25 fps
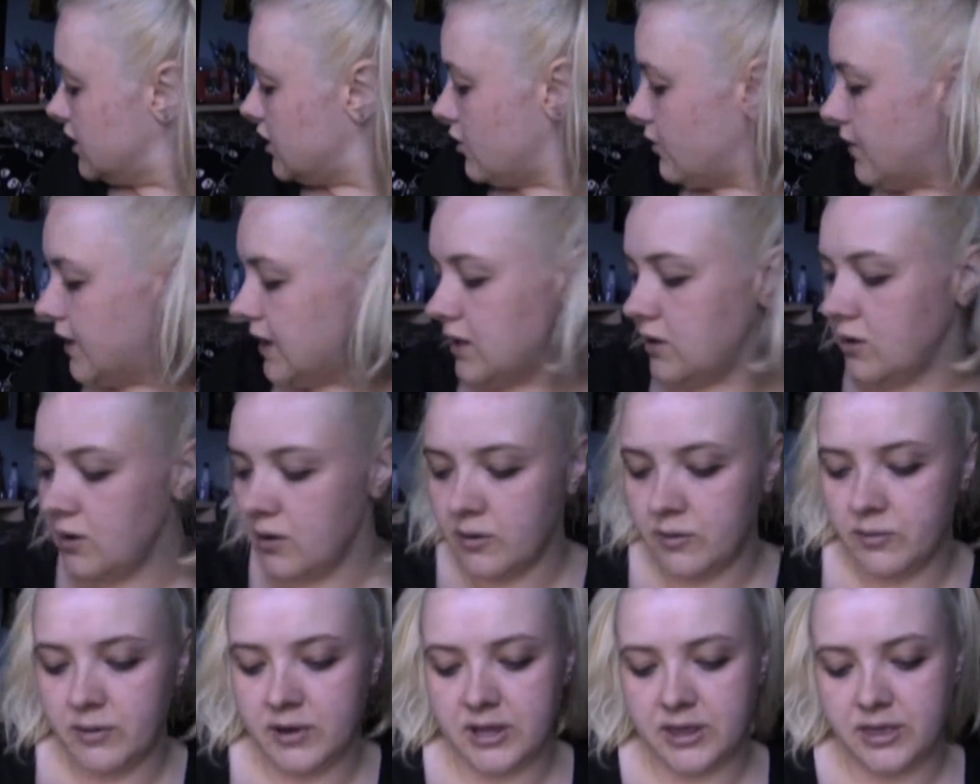going to go in
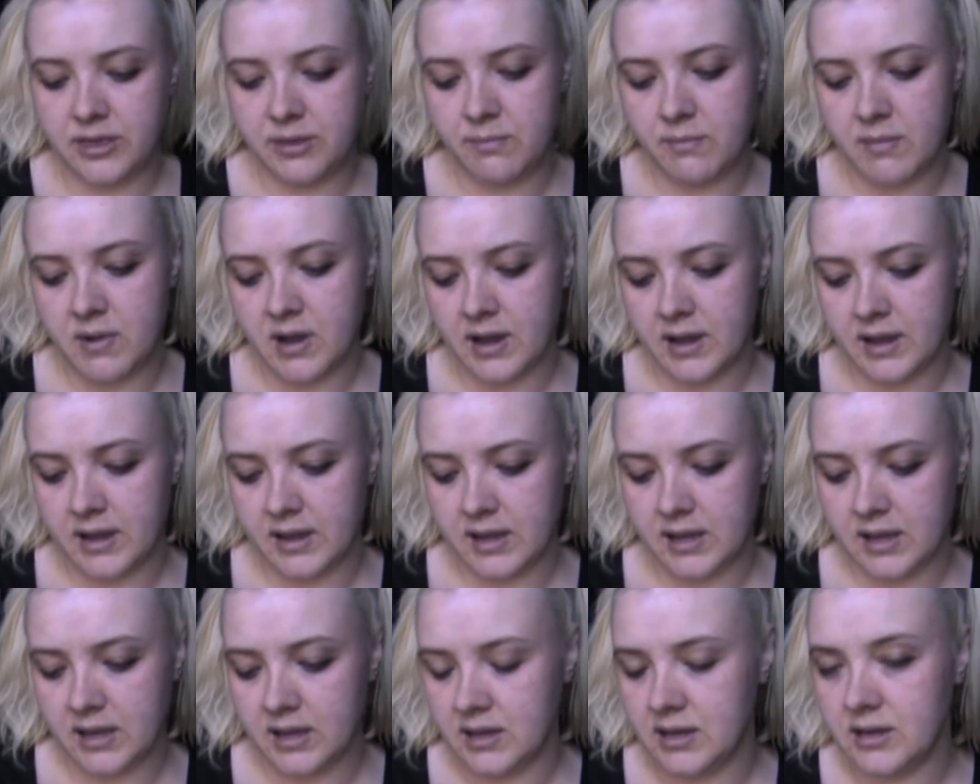with
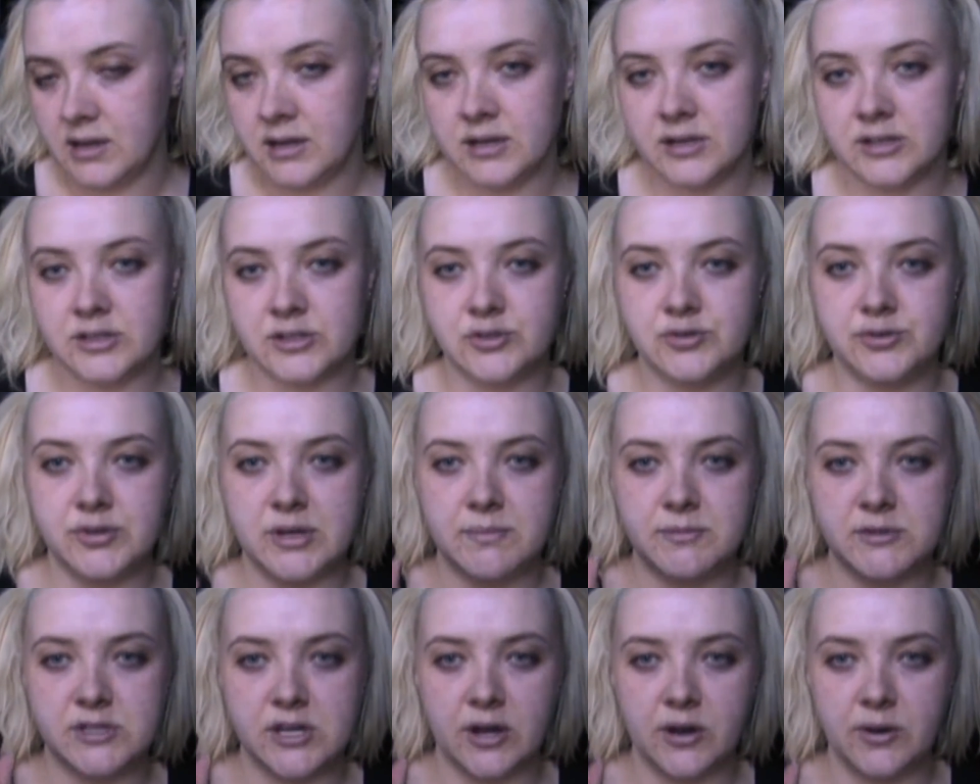my
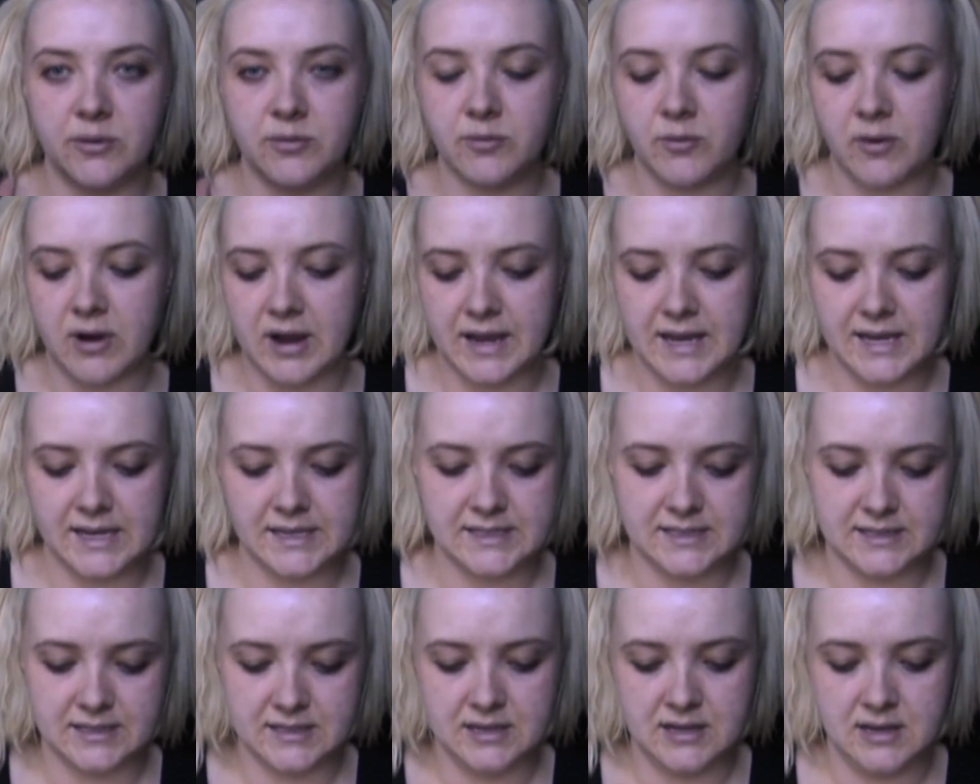Dream Tone
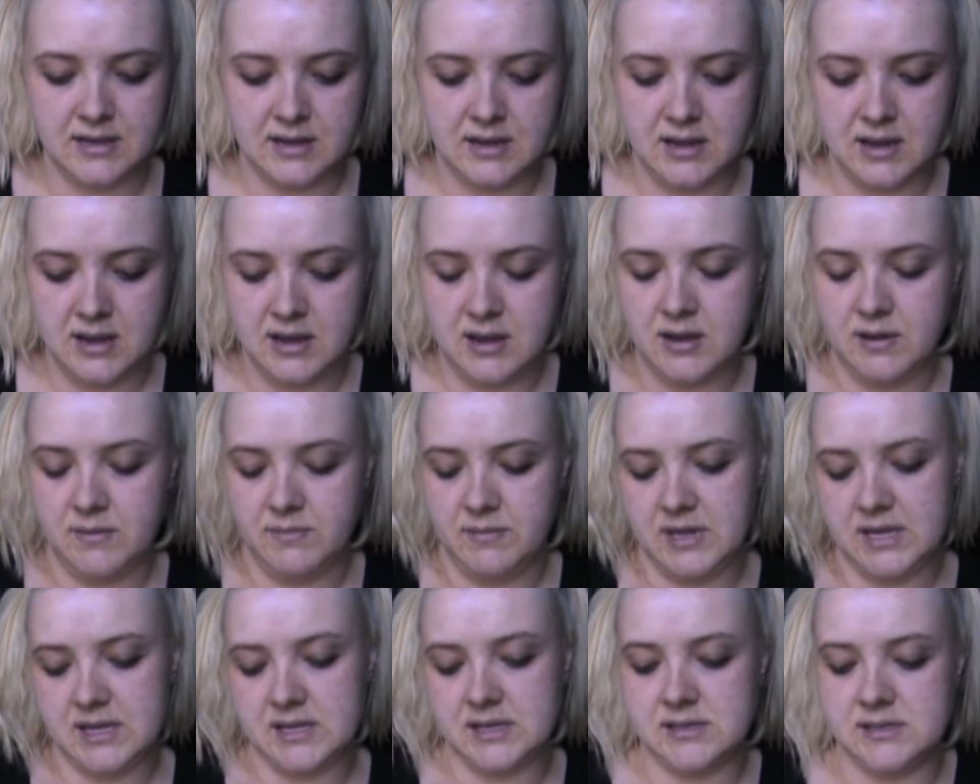White,
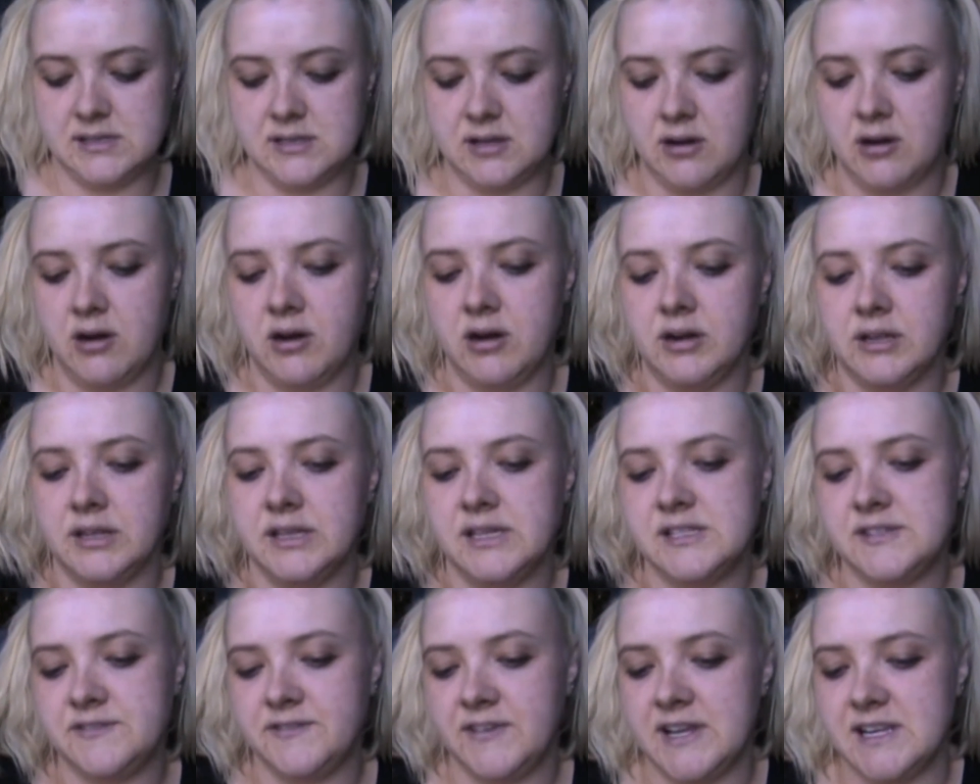because
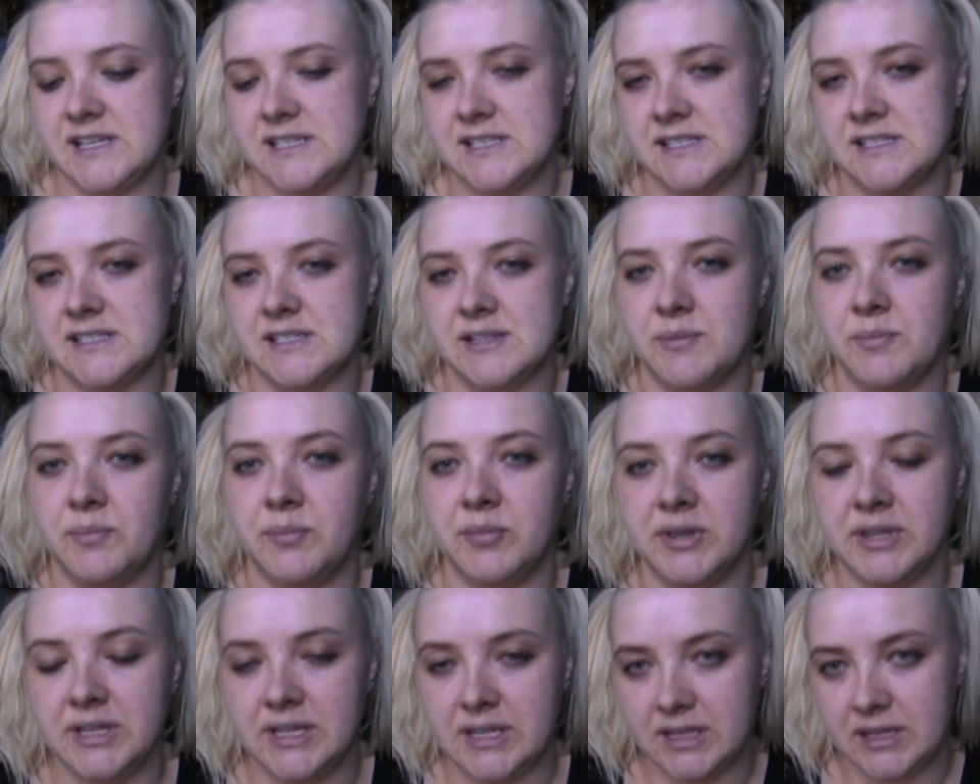Harley's face is
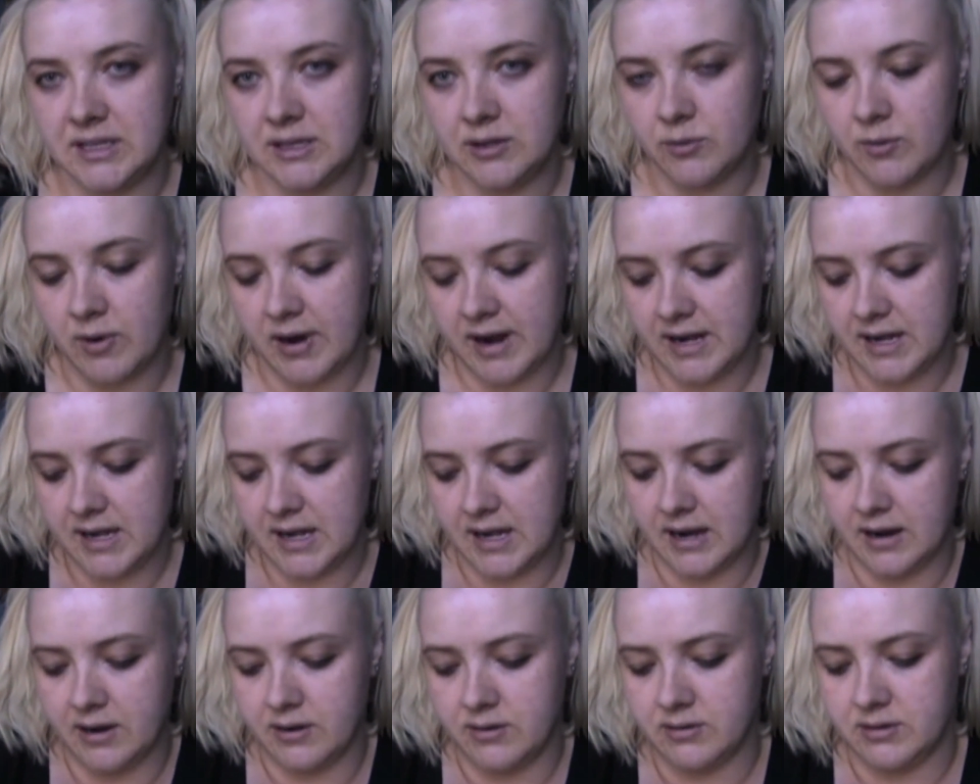completely
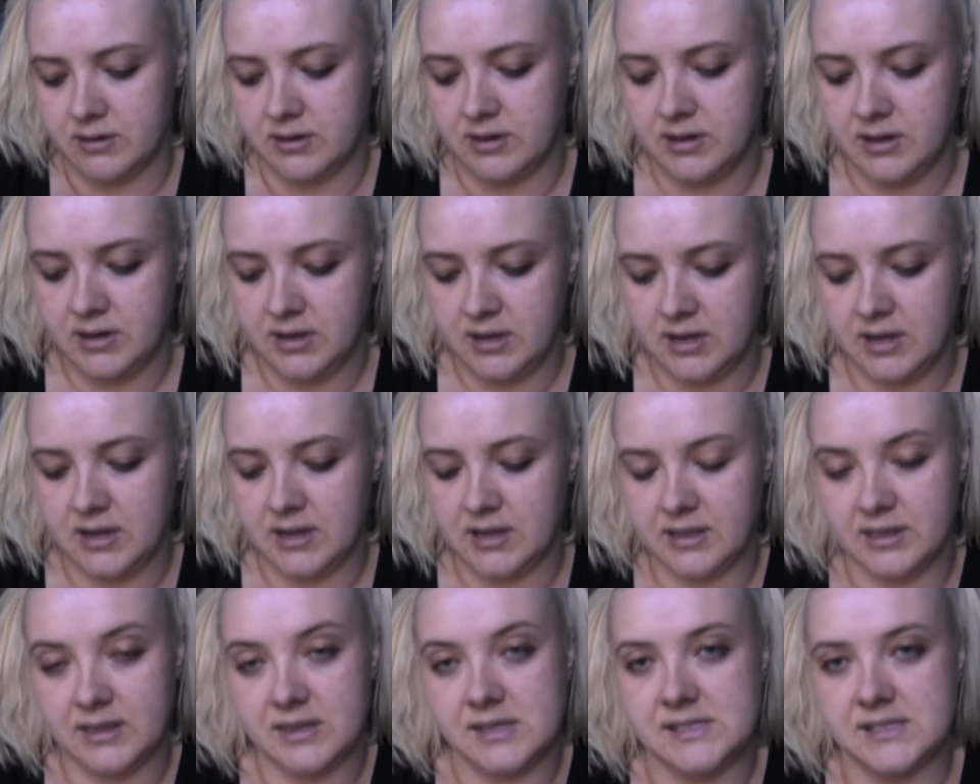whited out.
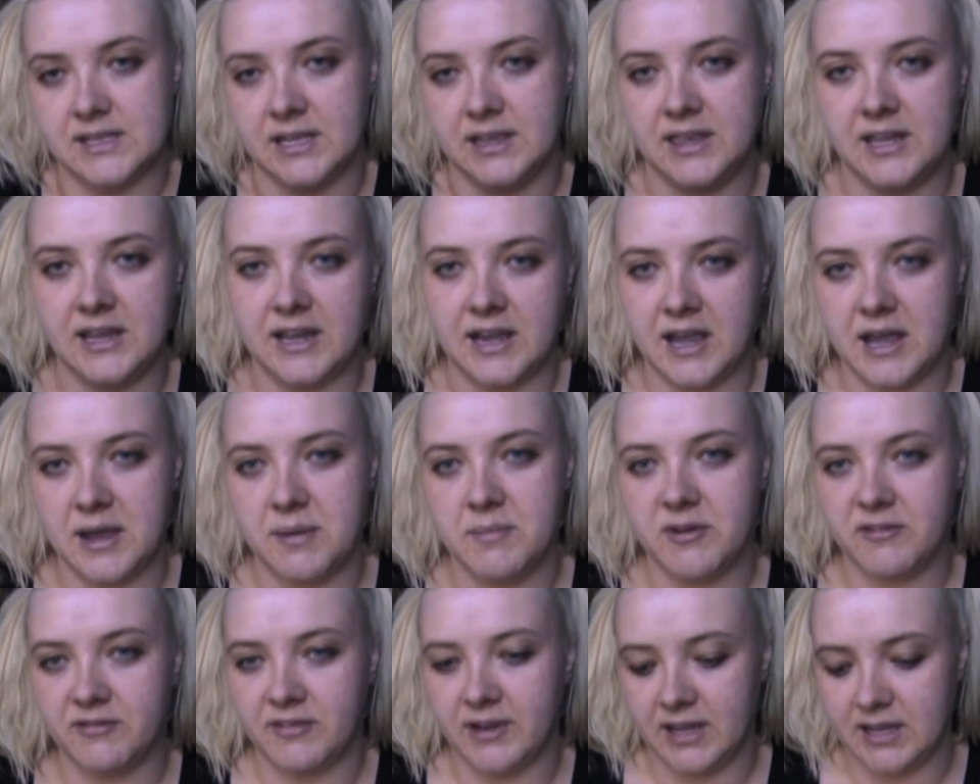At least I think I
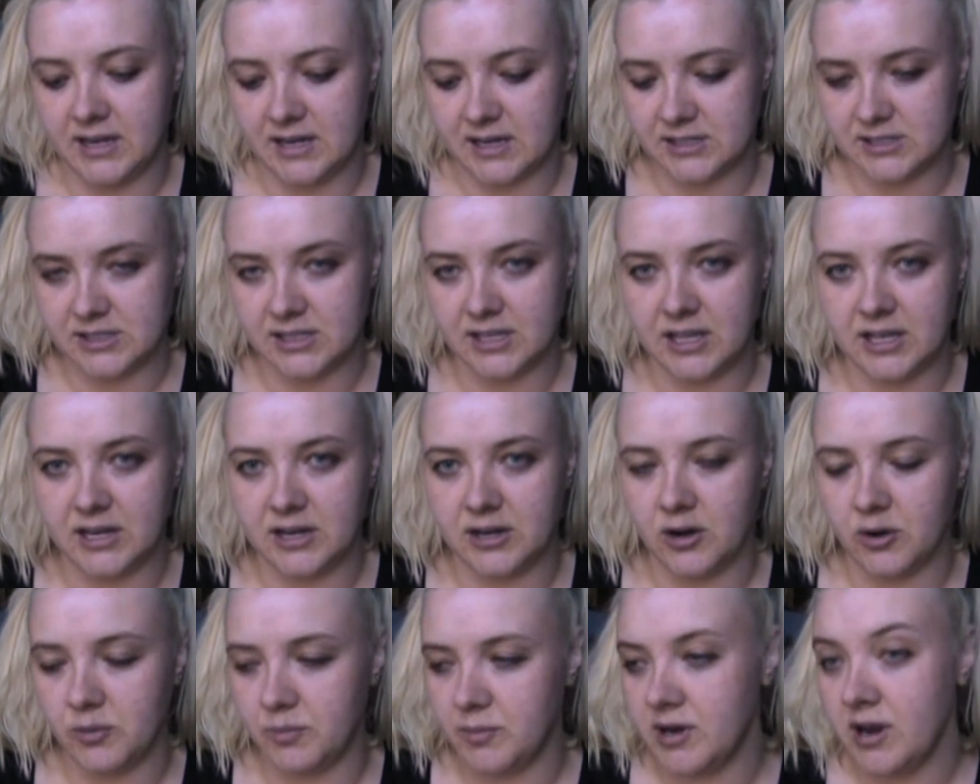am, if I can actually
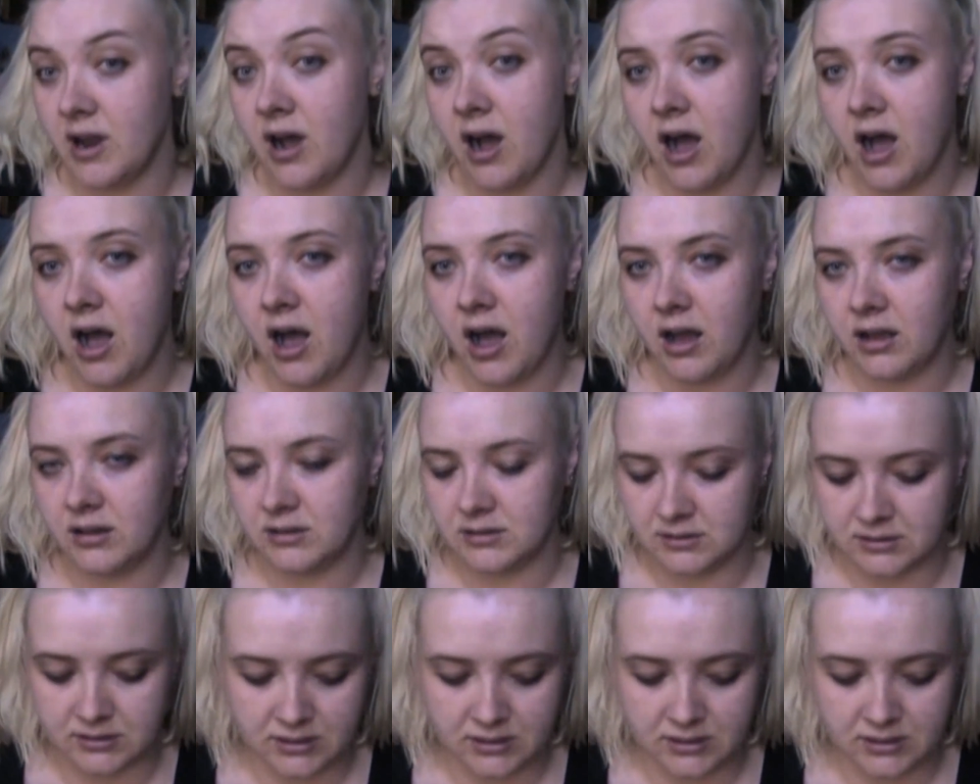get it open. Huh?